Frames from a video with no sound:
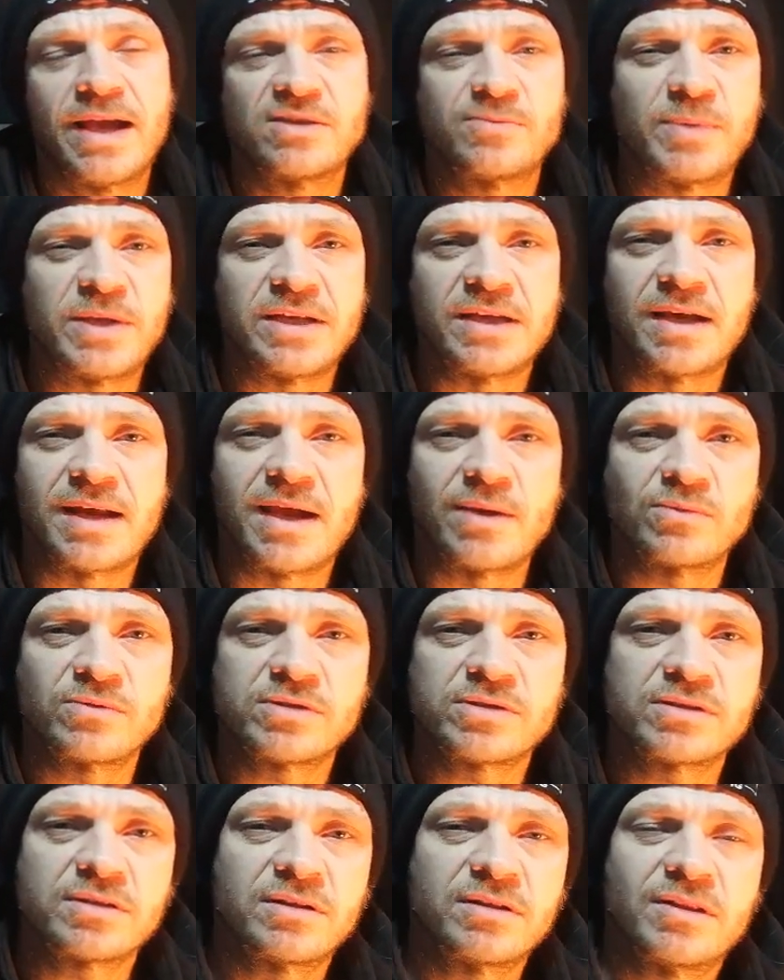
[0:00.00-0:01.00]
has been
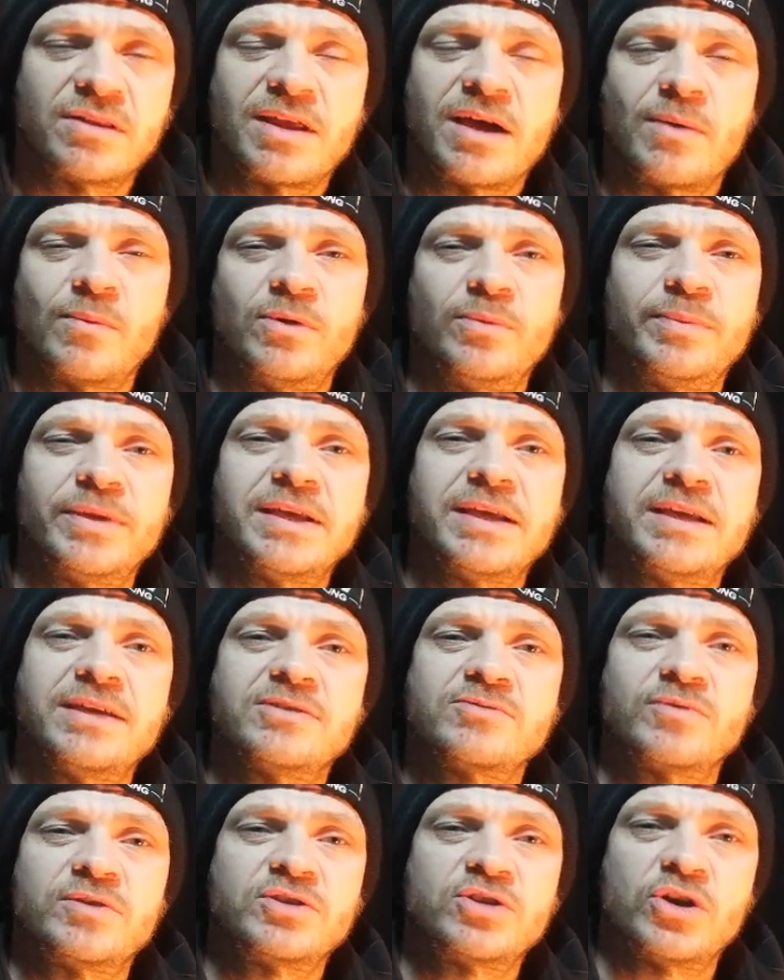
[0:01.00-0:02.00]
announced. That will be
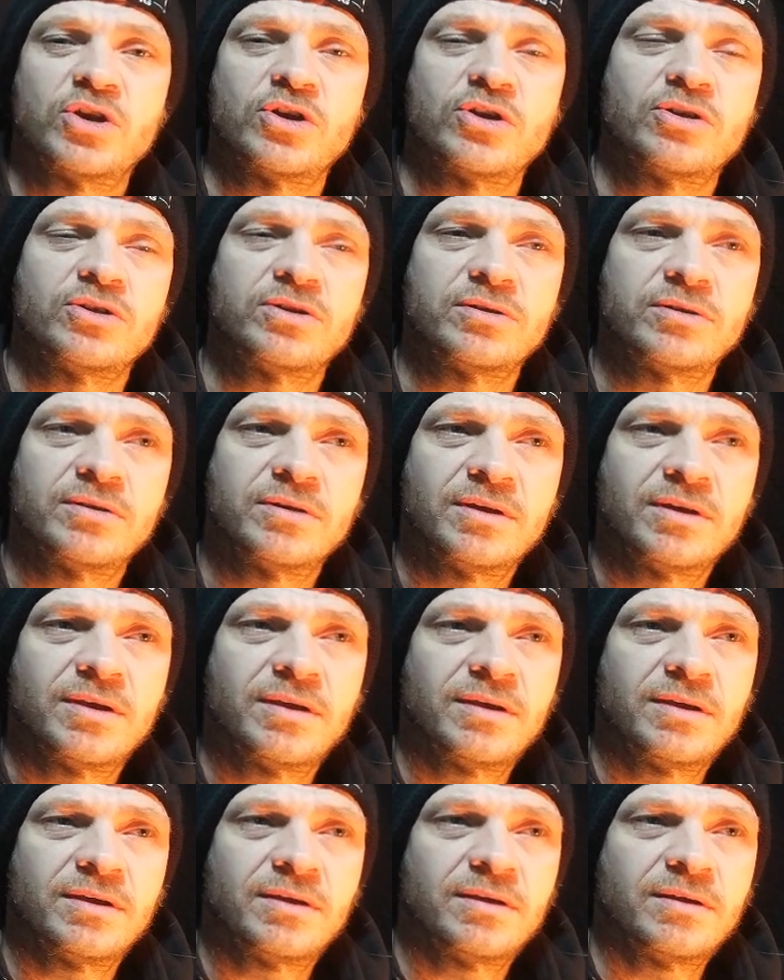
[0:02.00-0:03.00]
his return
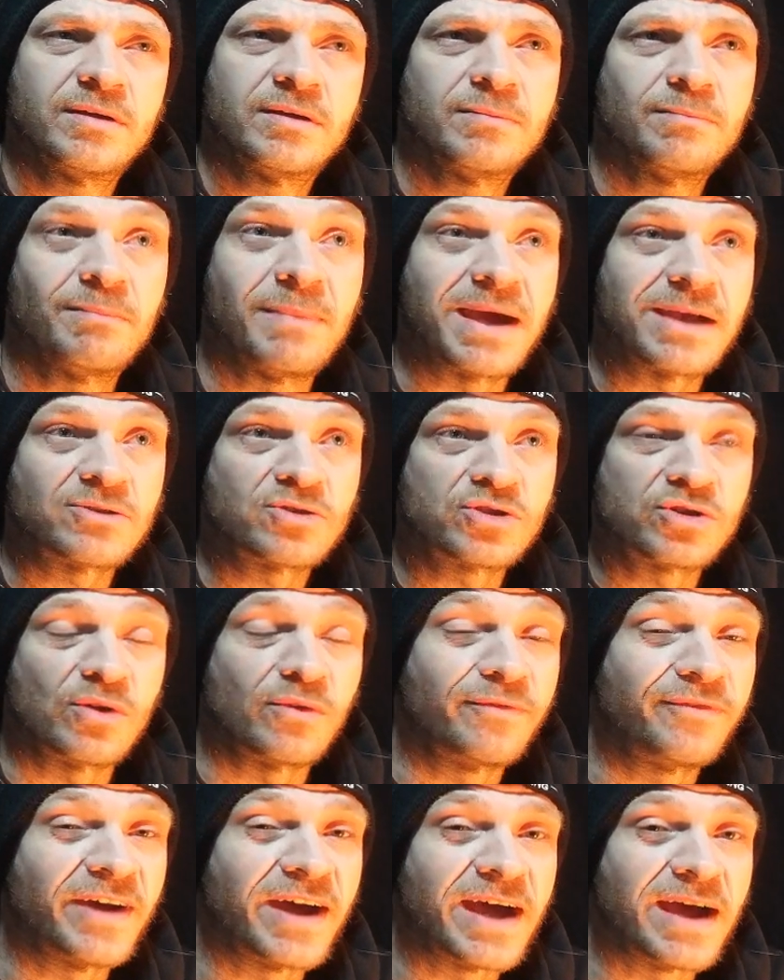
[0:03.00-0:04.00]
match
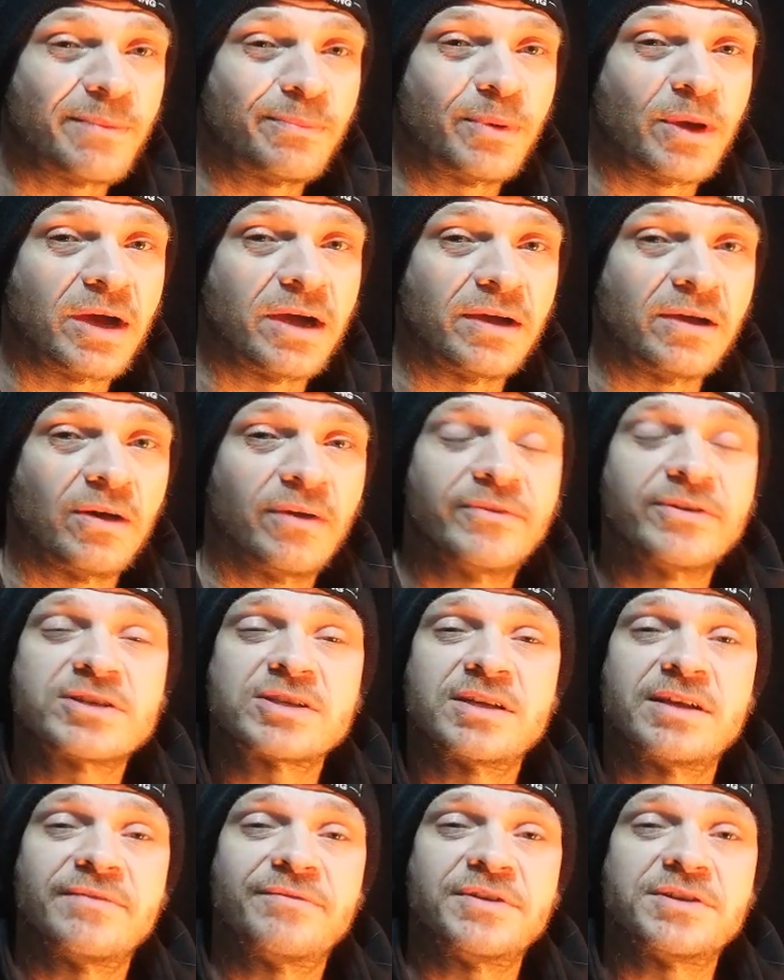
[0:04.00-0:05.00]
so far, but
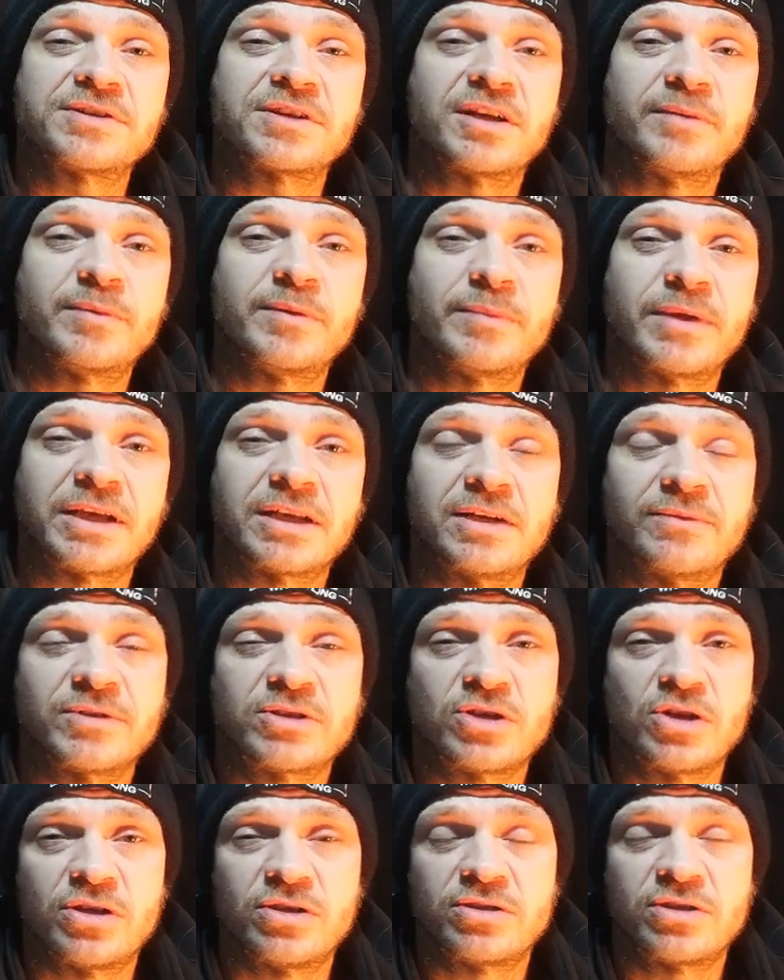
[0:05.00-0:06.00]
obviously if he's going to be making a
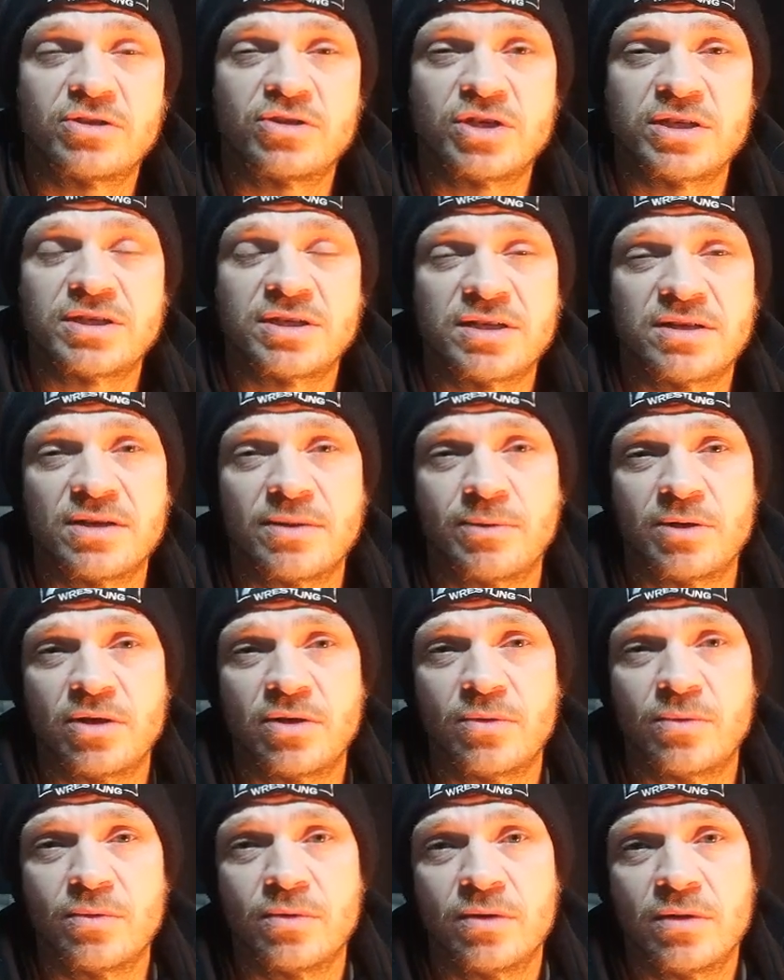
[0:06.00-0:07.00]
return to
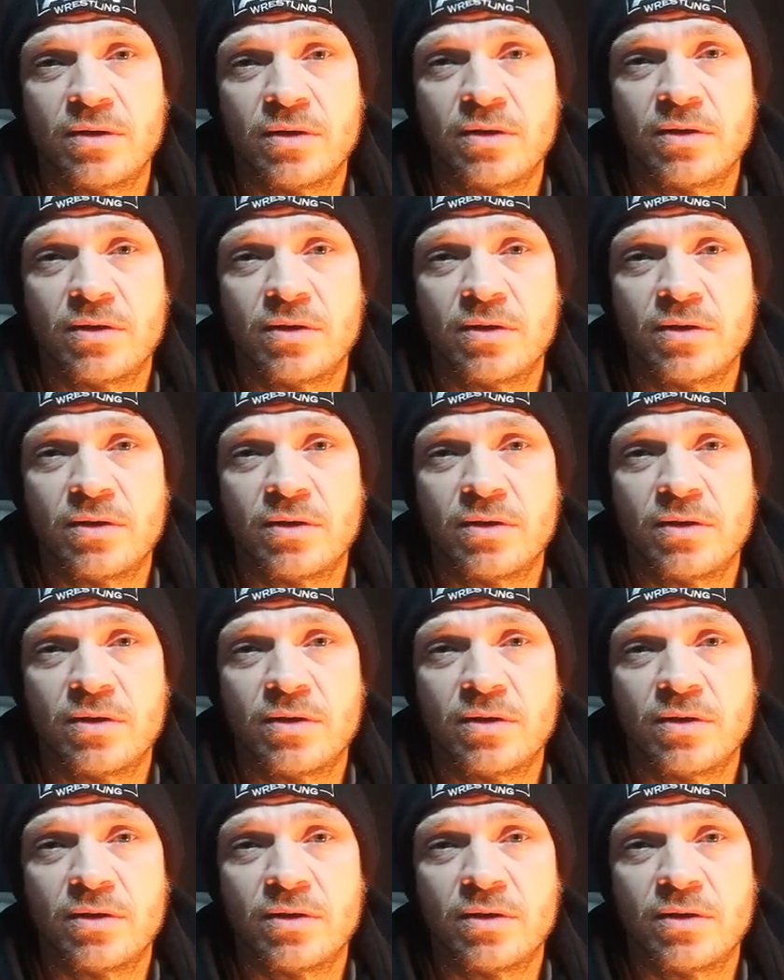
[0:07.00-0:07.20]
GCW,